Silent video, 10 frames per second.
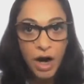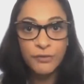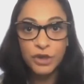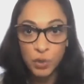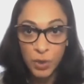half
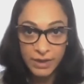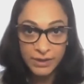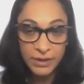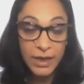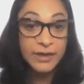or 2
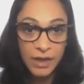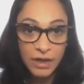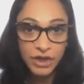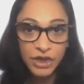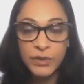hours and it's
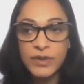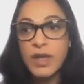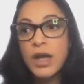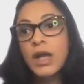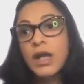continuous,